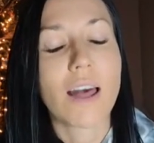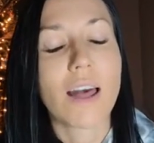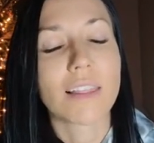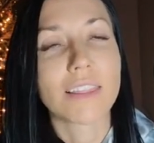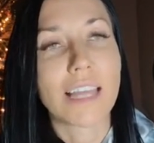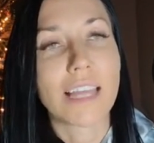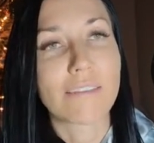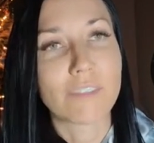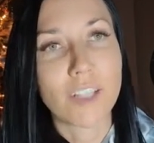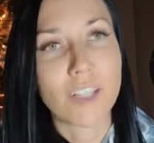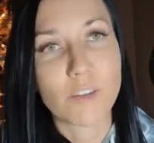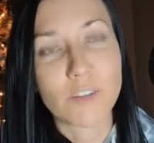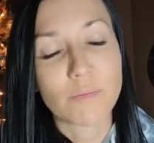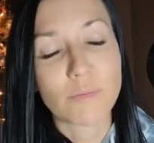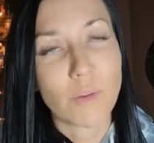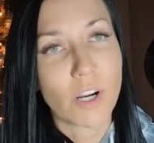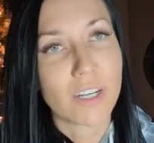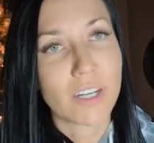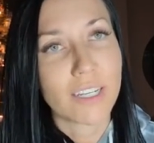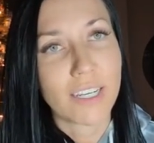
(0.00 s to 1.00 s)
level out the
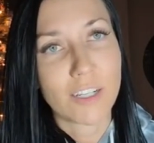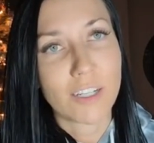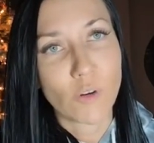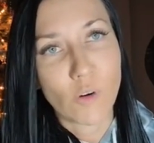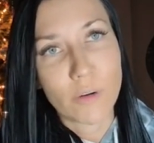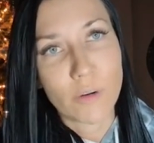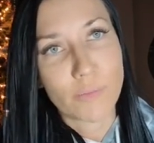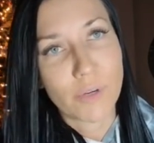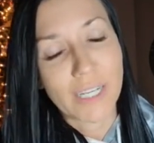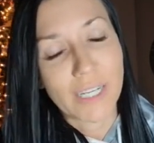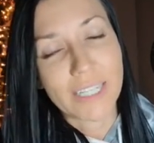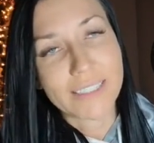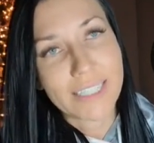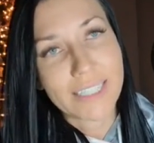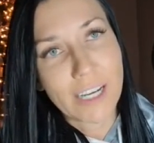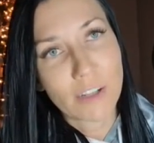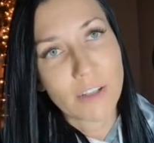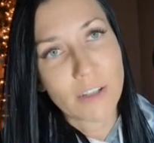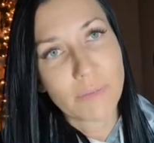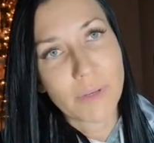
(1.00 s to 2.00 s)
market or bring it
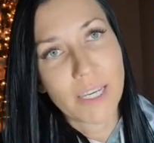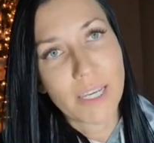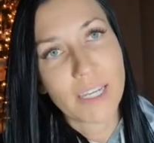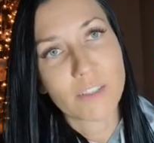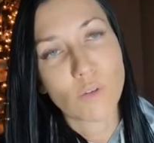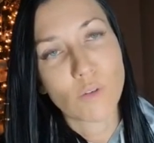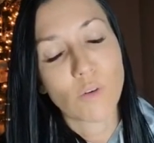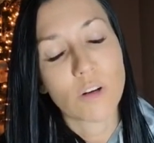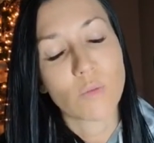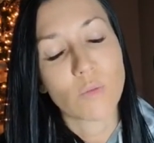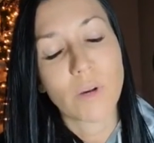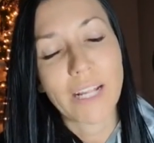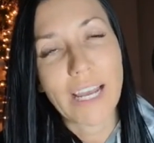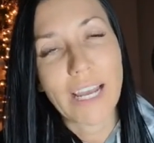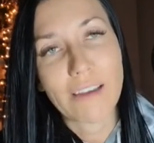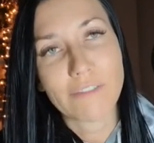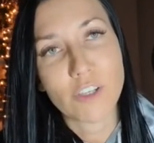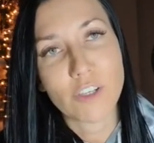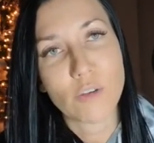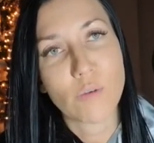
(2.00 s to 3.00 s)
down a bit or what
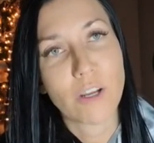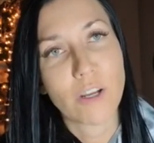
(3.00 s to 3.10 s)
have you,